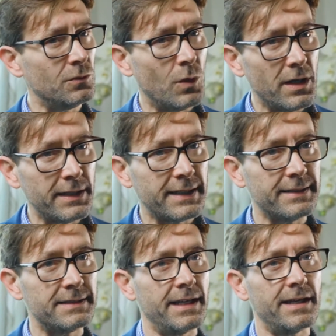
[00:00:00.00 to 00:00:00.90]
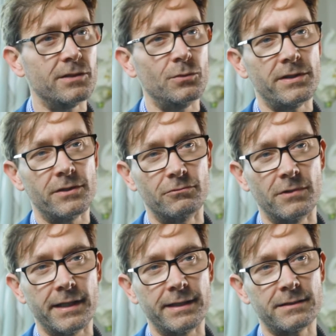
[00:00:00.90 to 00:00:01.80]
working together with the
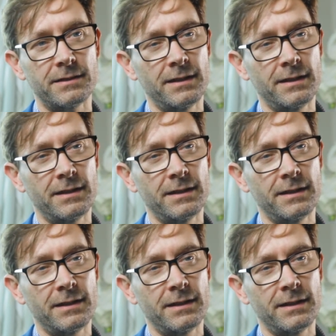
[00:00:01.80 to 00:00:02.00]
right